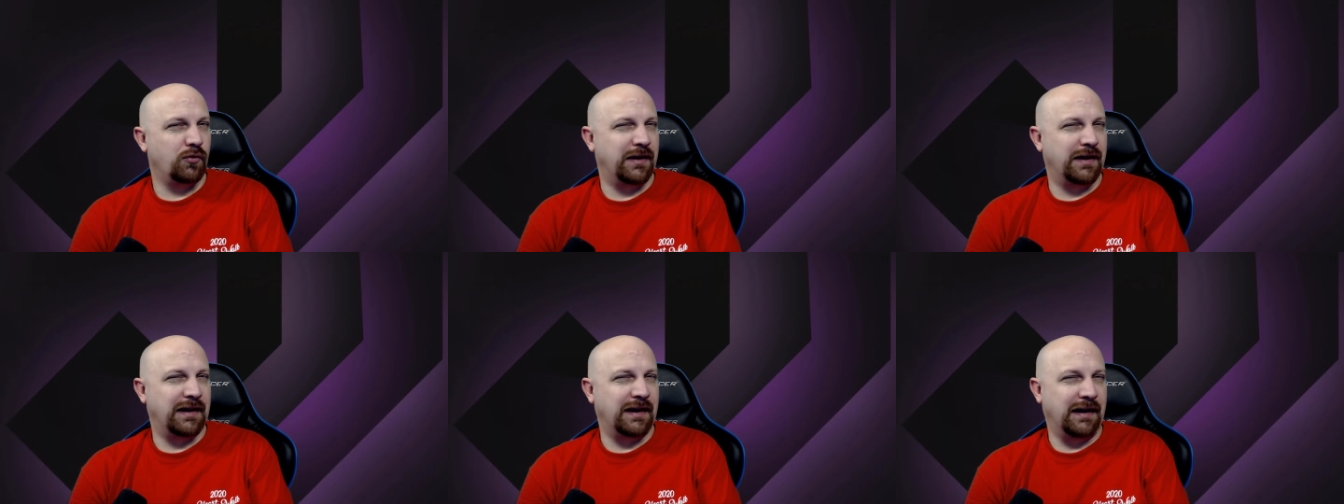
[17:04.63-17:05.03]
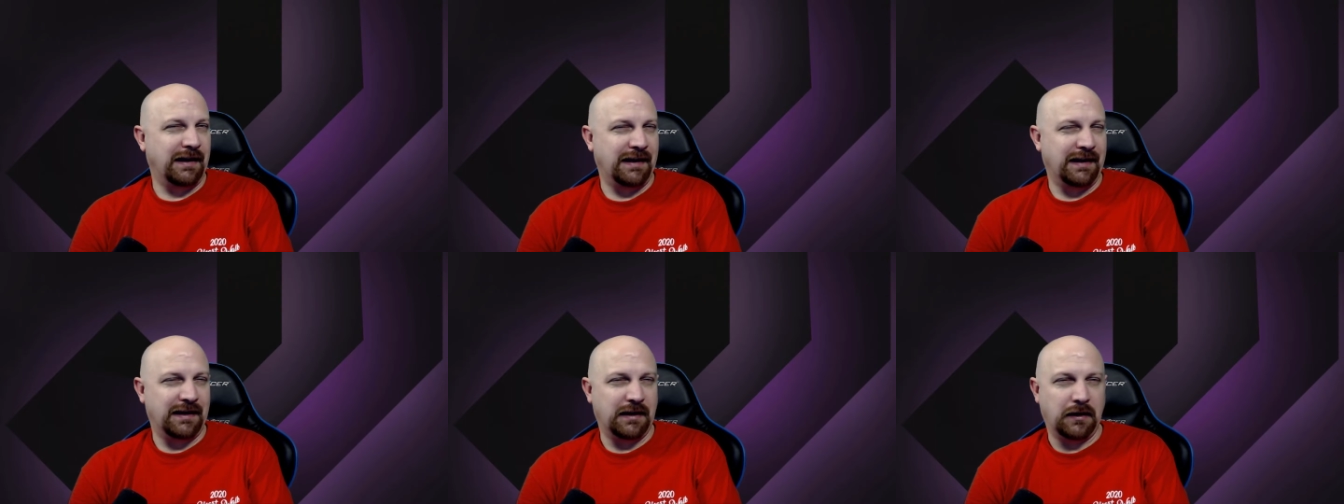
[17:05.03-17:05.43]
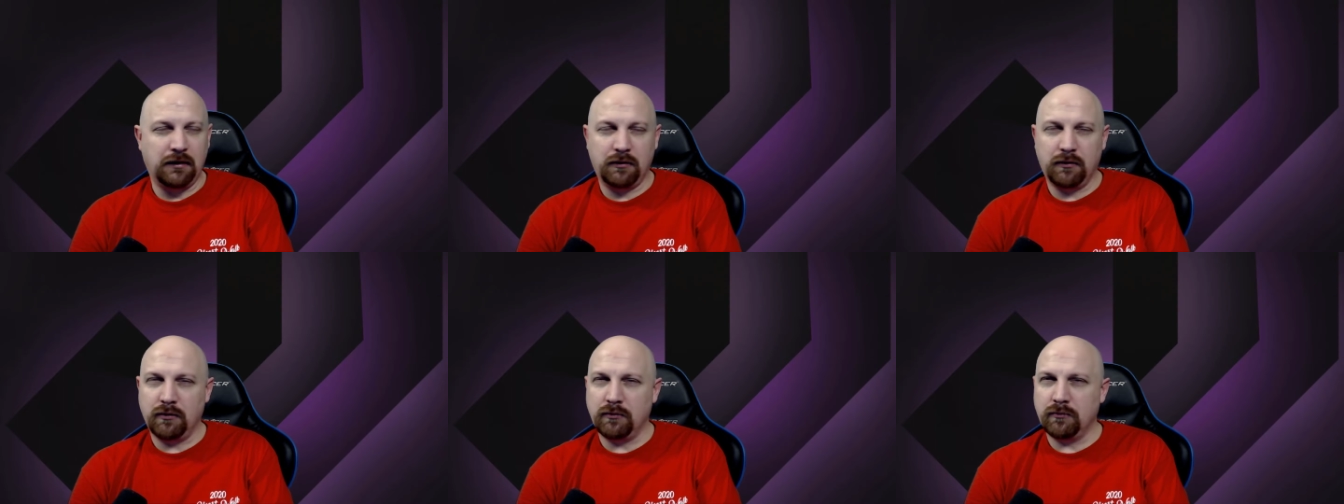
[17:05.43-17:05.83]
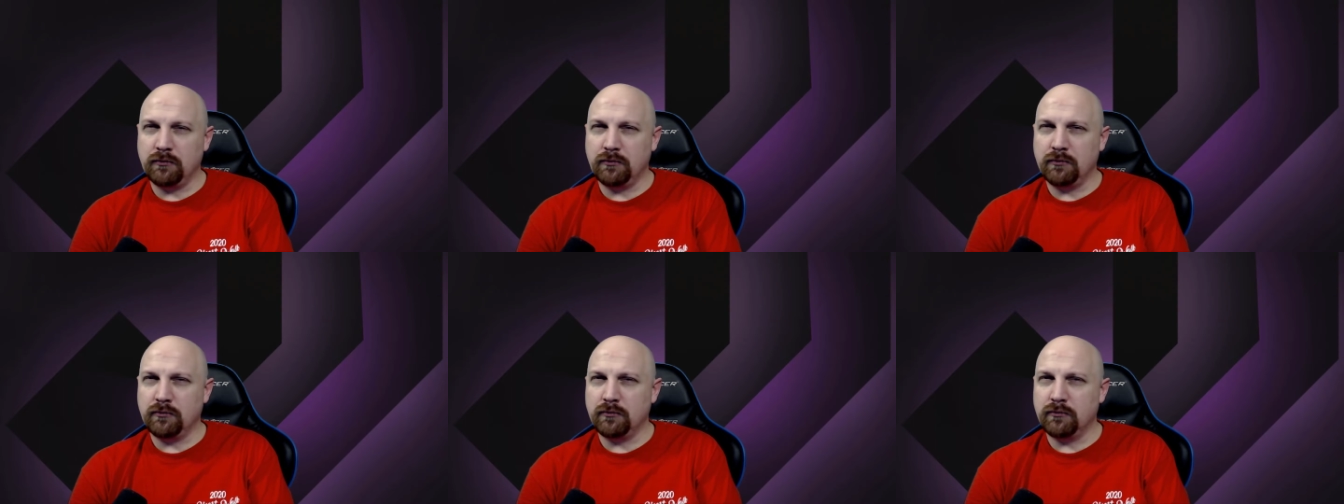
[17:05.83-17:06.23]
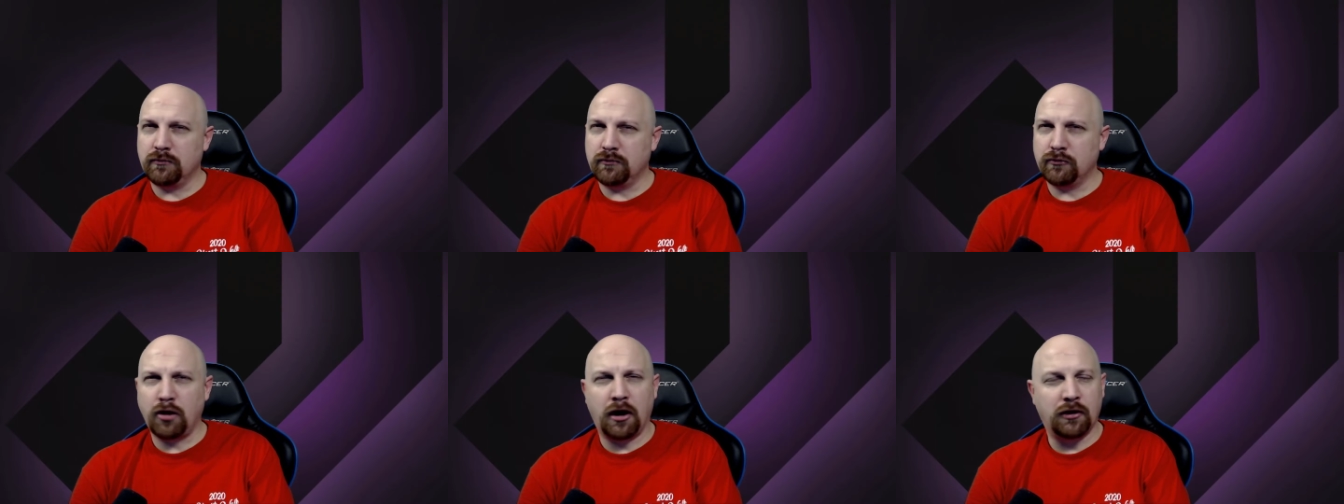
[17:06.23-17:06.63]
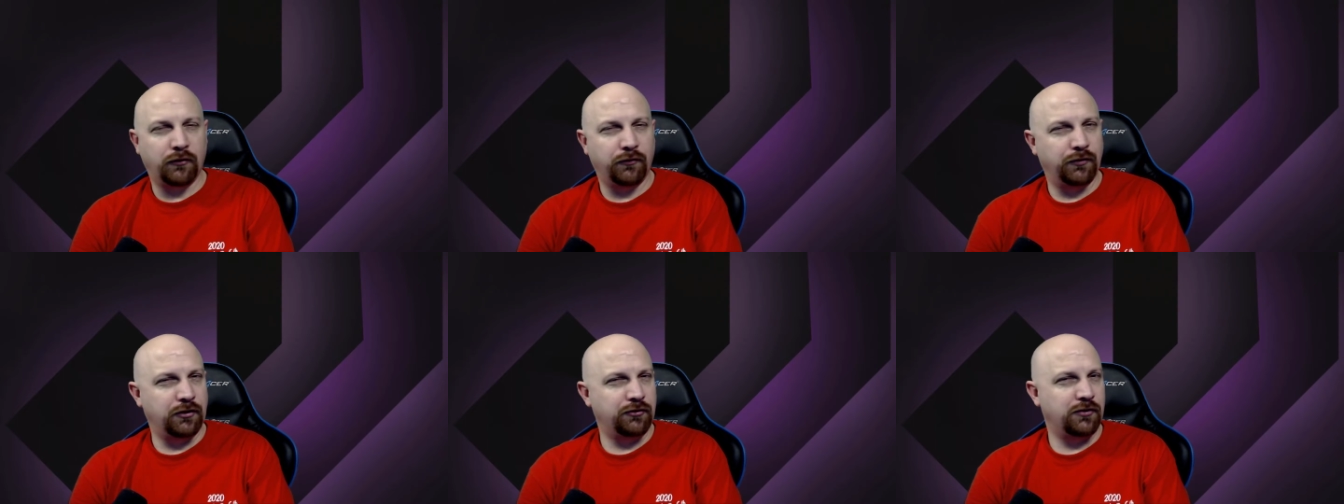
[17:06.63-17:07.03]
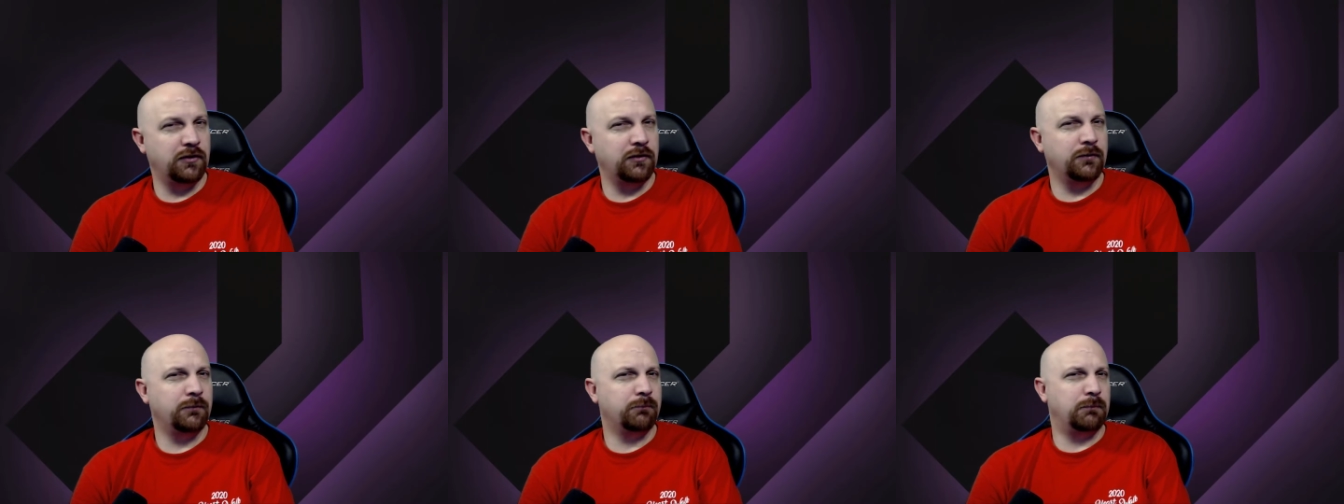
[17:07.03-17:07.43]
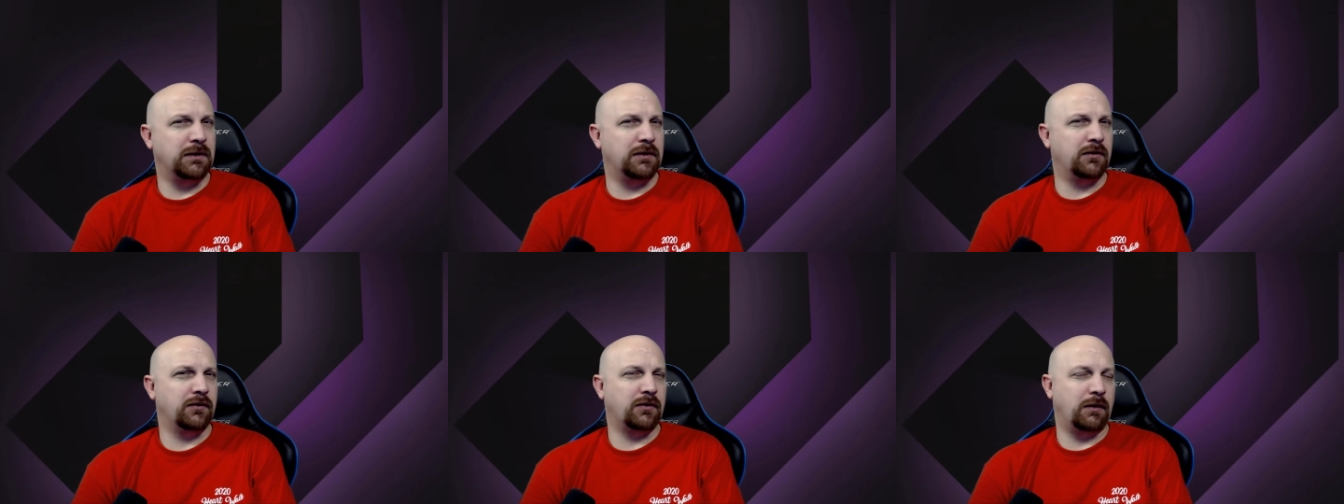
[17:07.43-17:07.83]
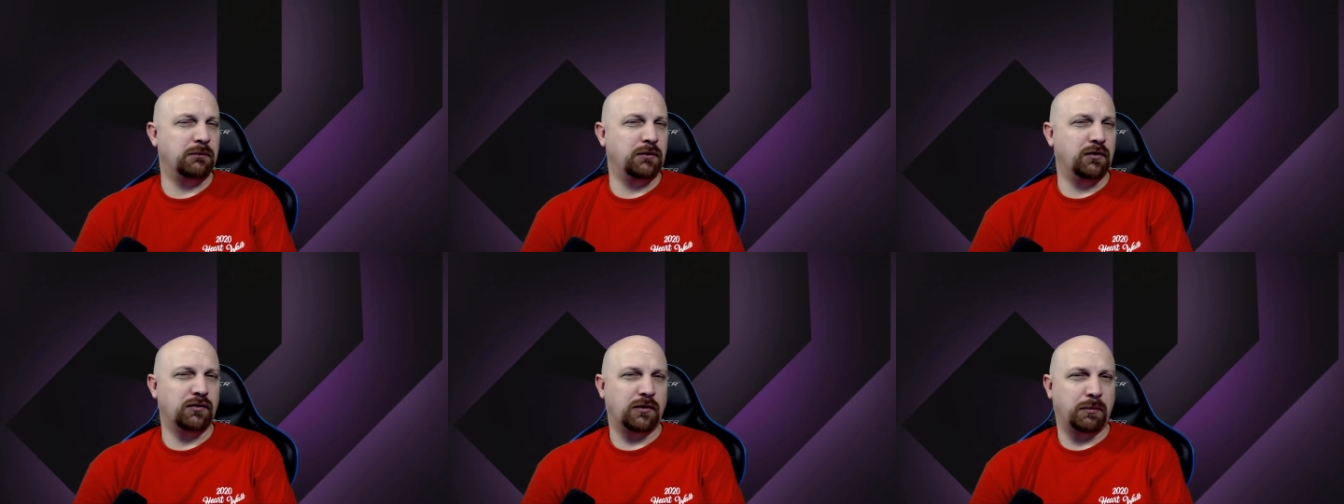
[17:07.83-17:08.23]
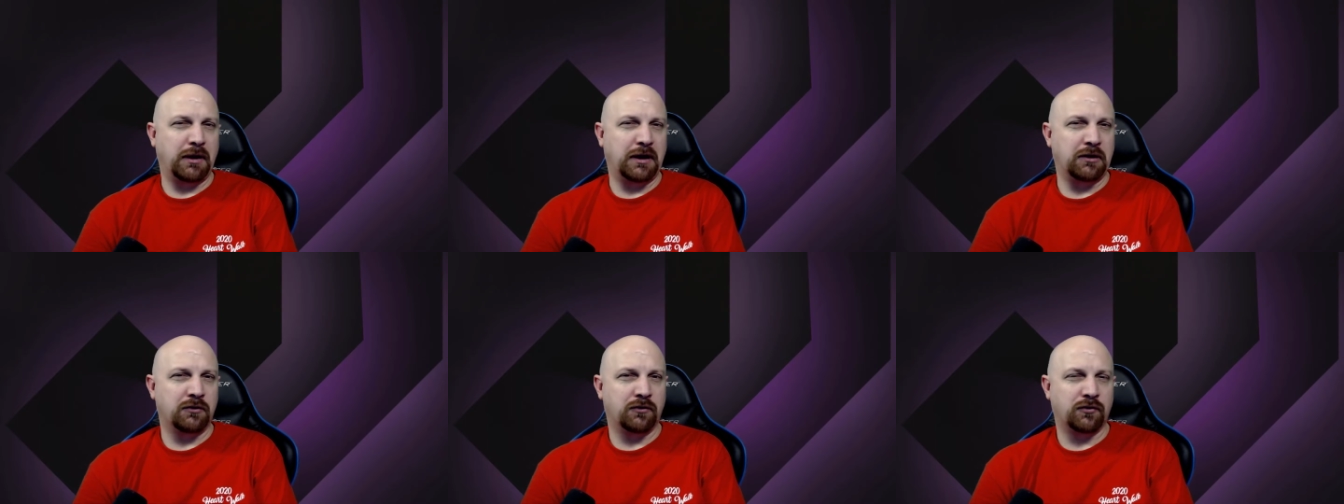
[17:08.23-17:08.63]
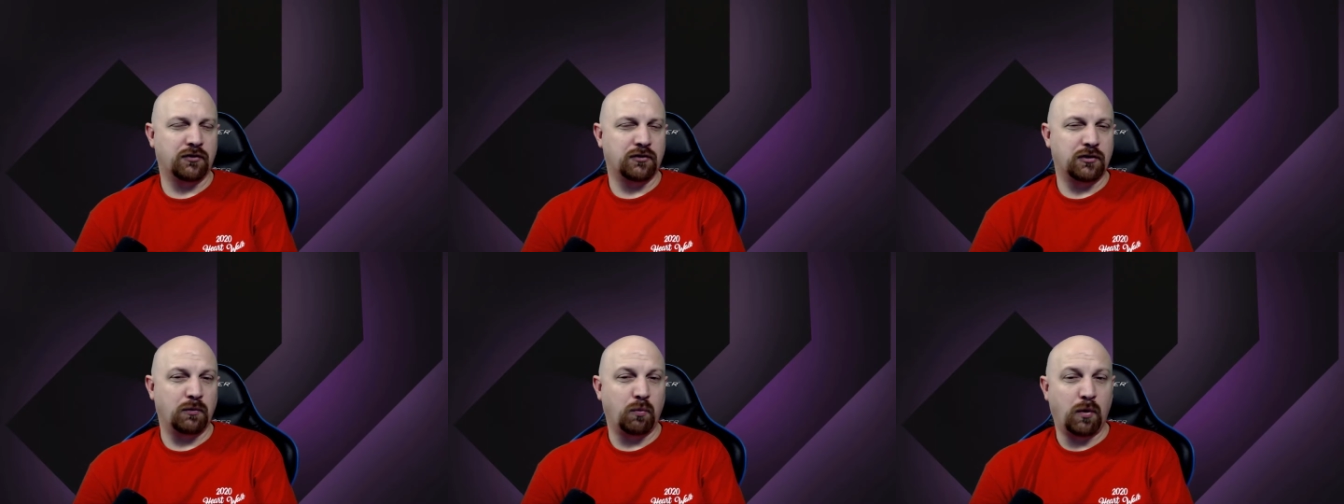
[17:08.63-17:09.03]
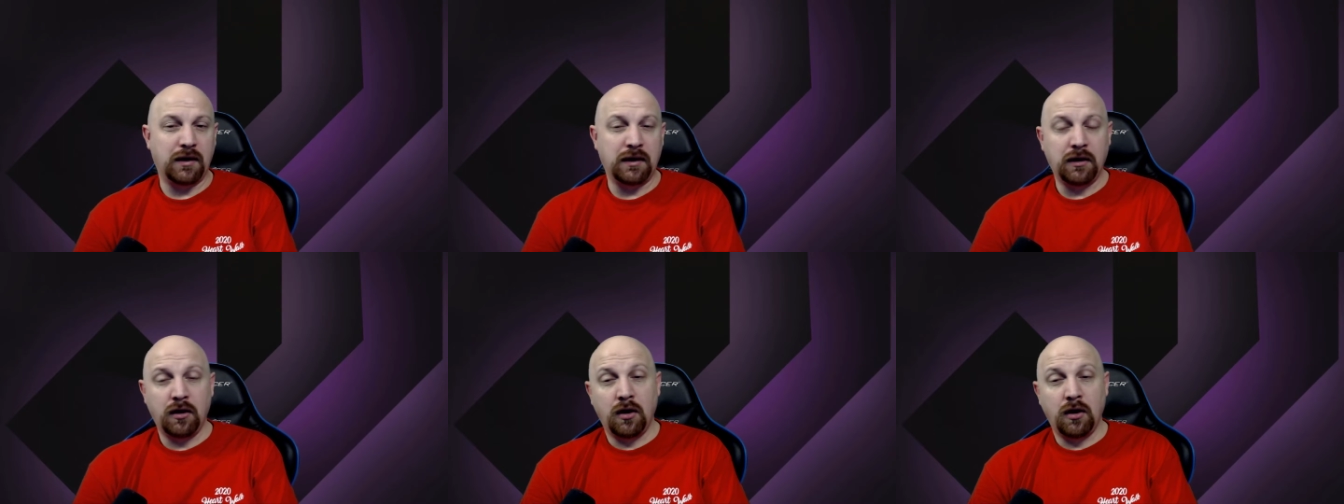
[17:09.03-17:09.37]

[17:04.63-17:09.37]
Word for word: a tunnel vision because I'm used to playing her a certain way,